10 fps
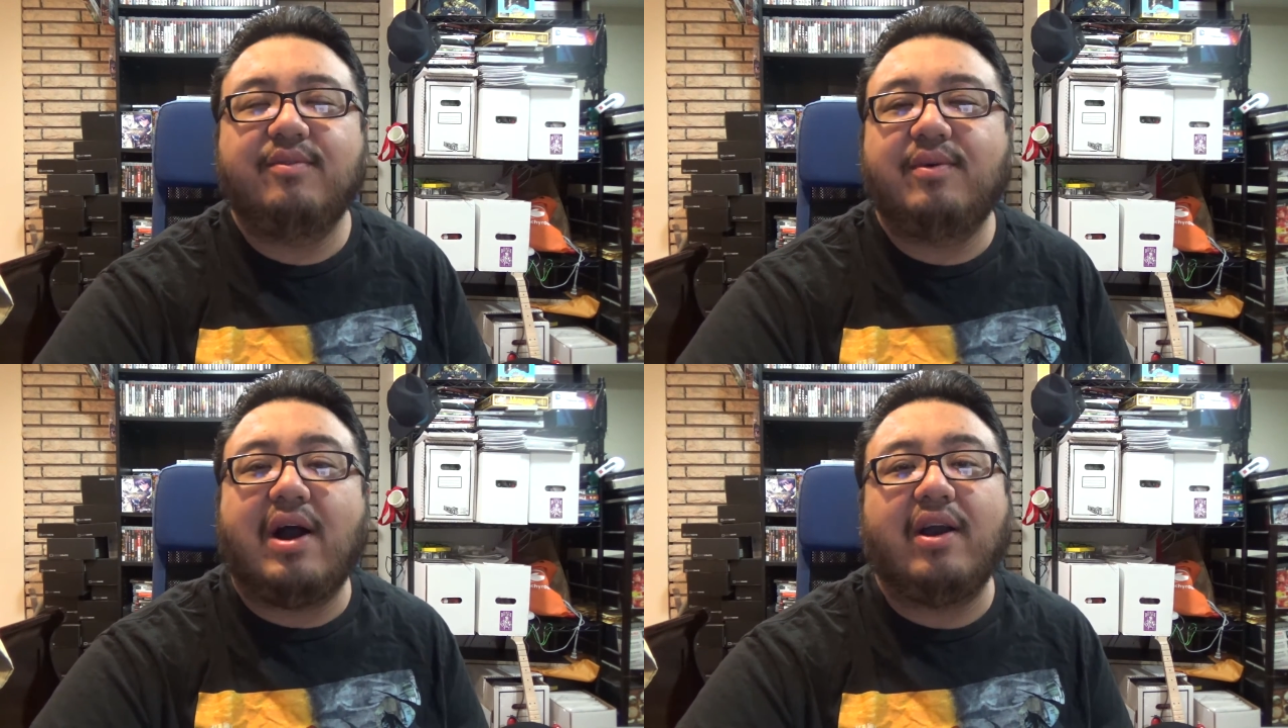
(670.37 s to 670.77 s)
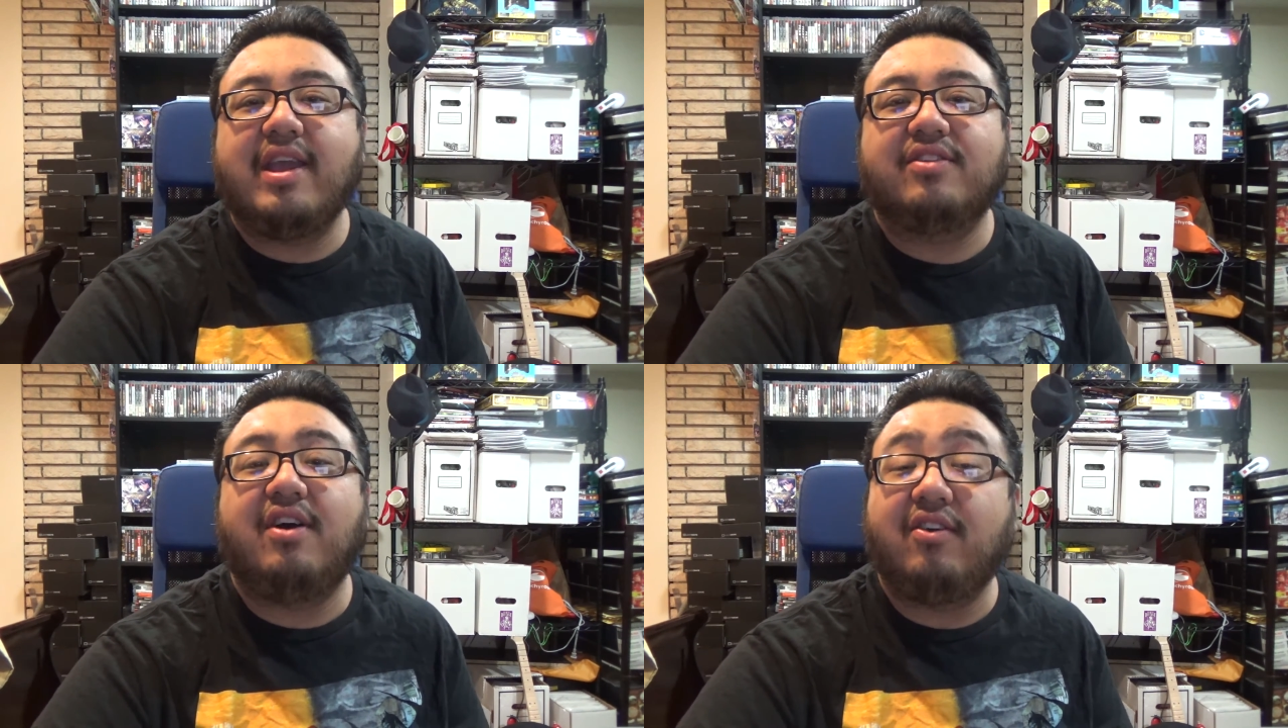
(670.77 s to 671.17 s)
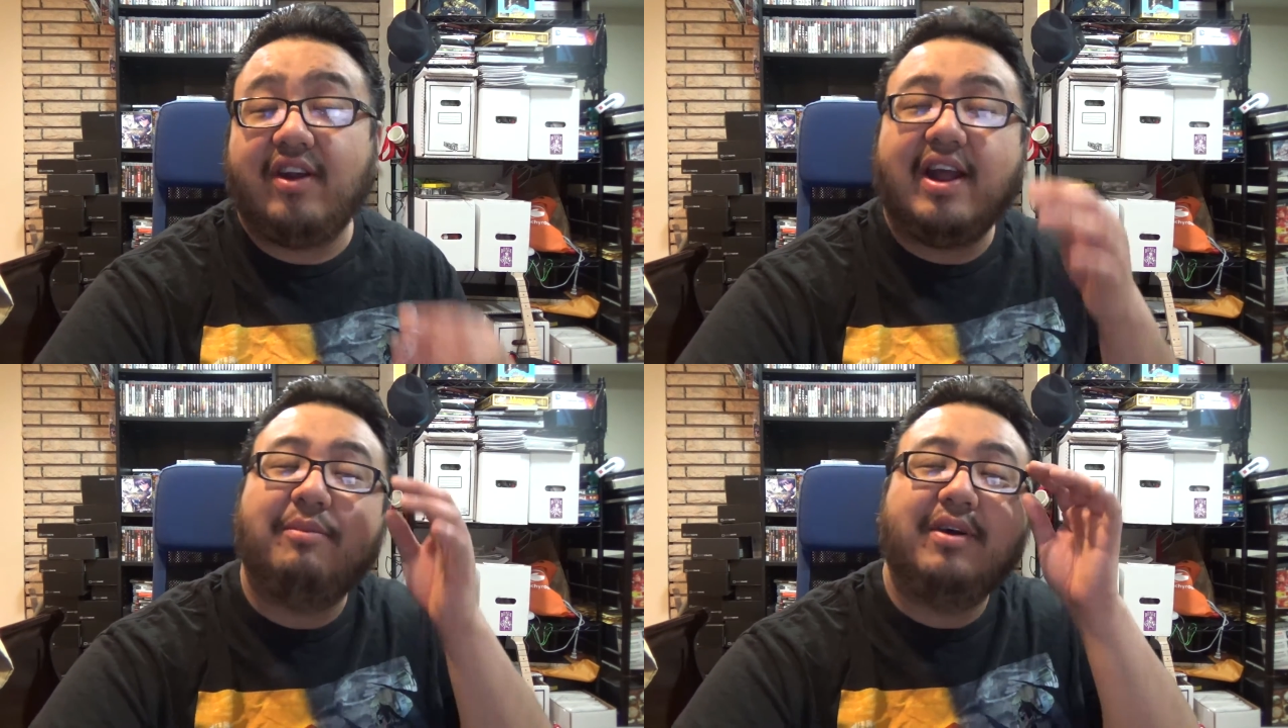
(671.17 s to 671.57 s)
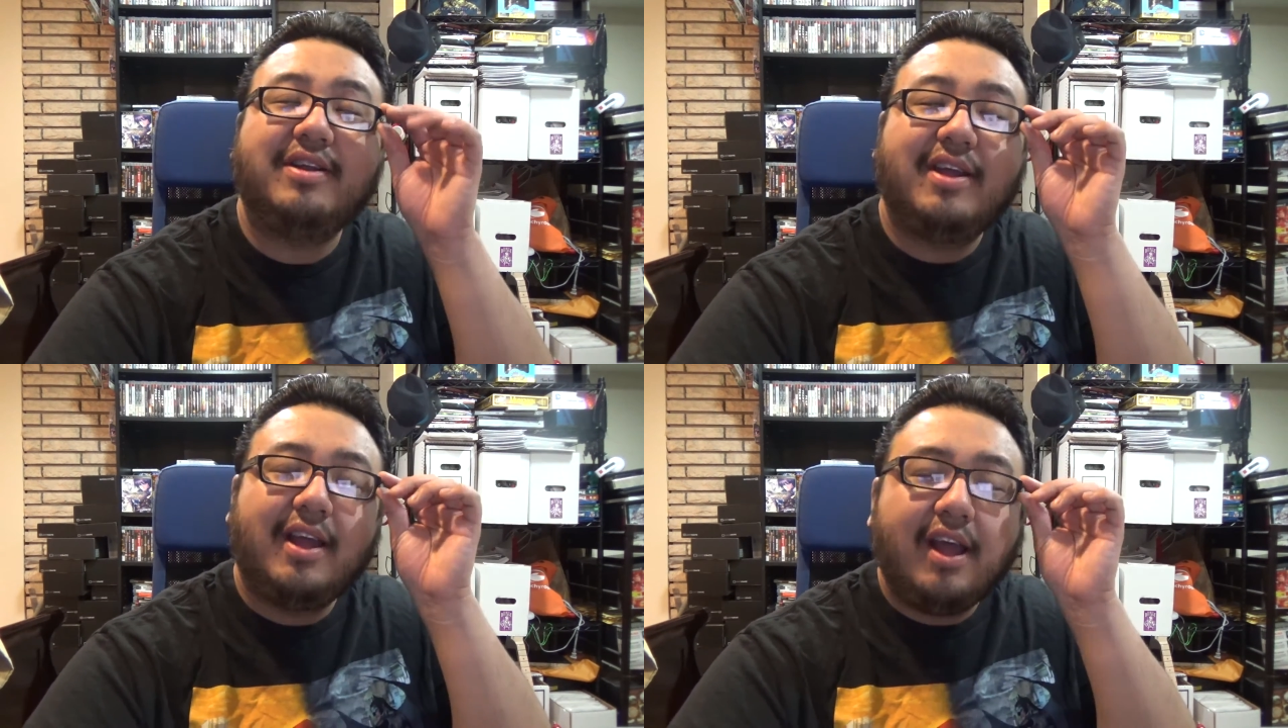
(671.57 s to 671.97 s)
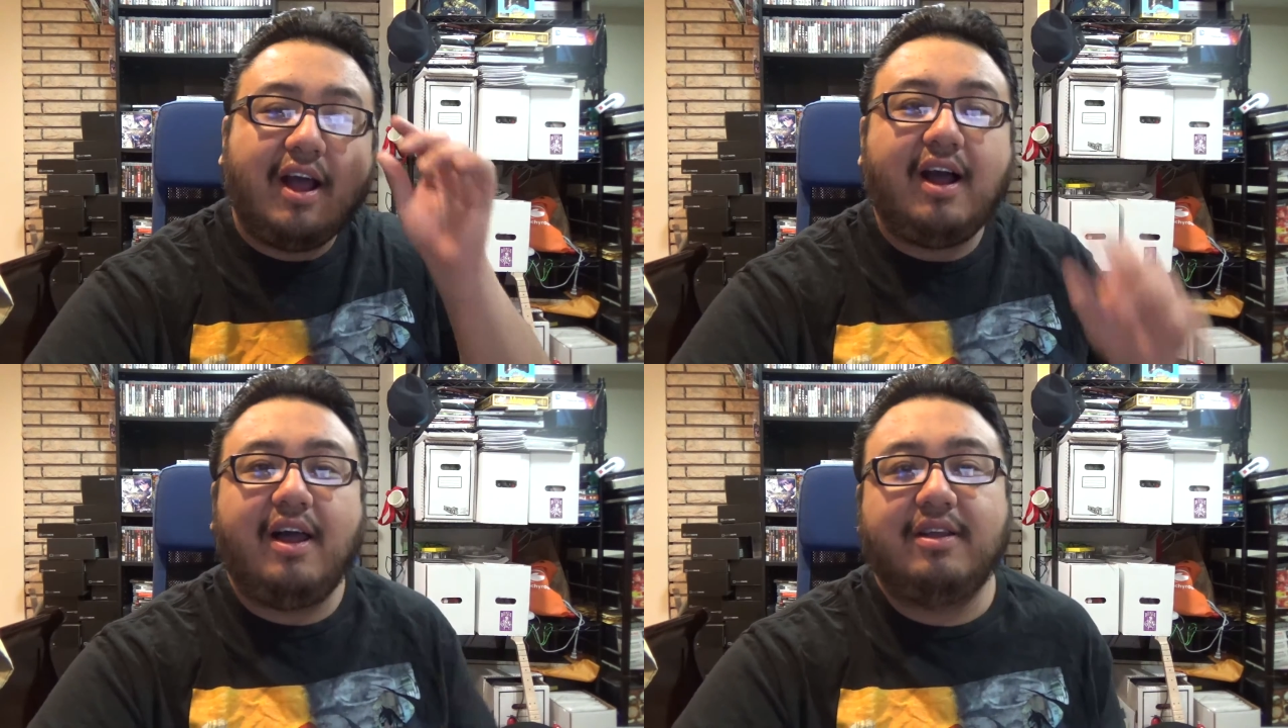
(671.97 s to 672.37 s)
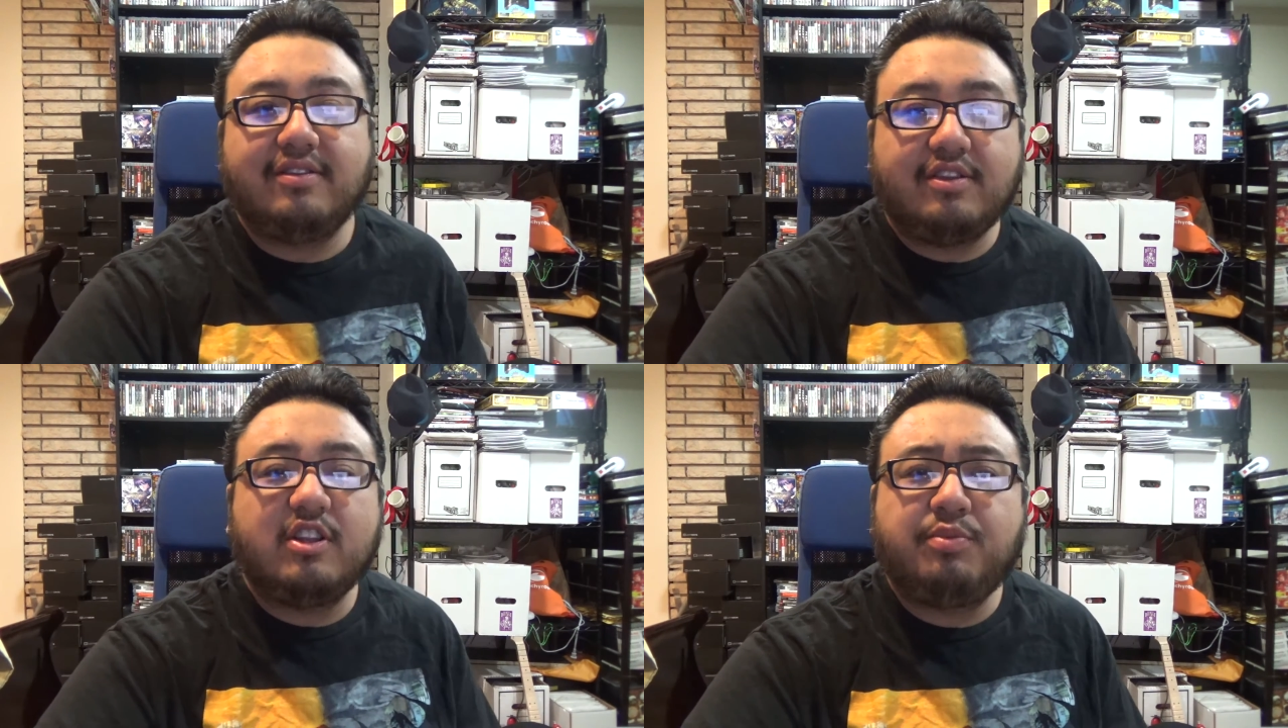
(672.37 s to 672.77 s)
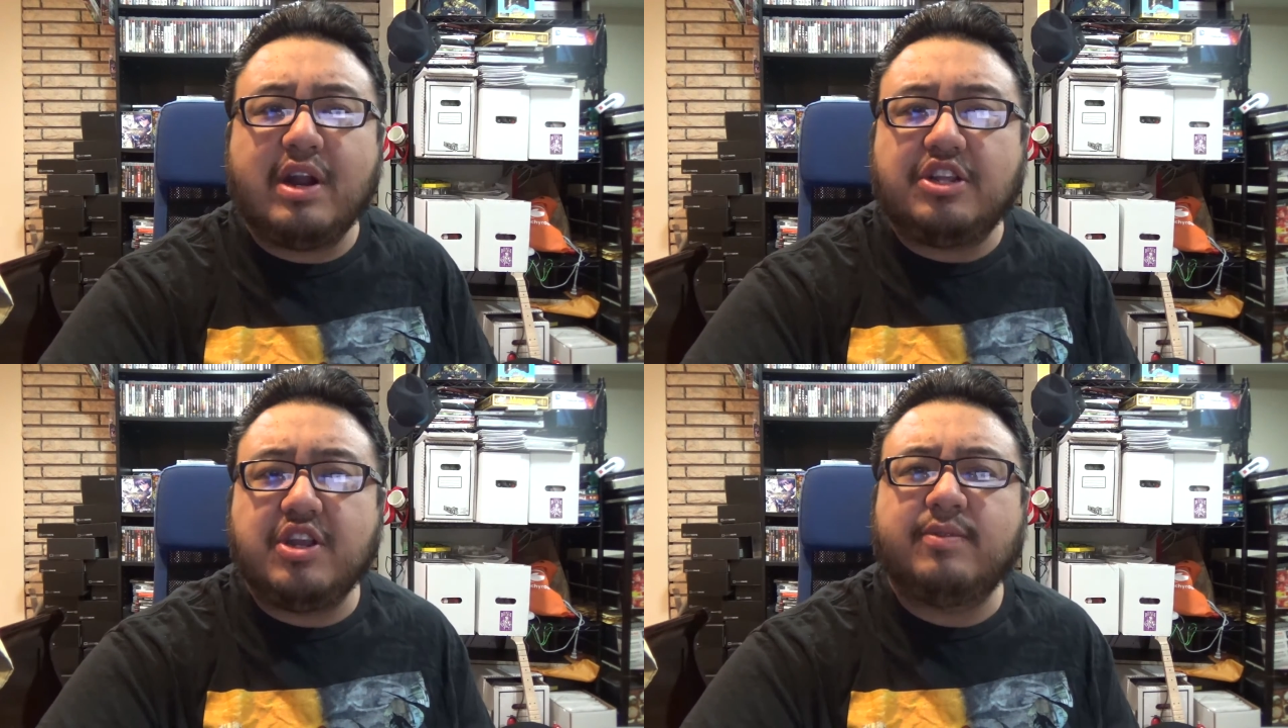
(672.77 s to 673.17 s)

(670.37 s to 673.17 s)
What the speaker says: Wow, I can't talk right now, but it's pretty cheap.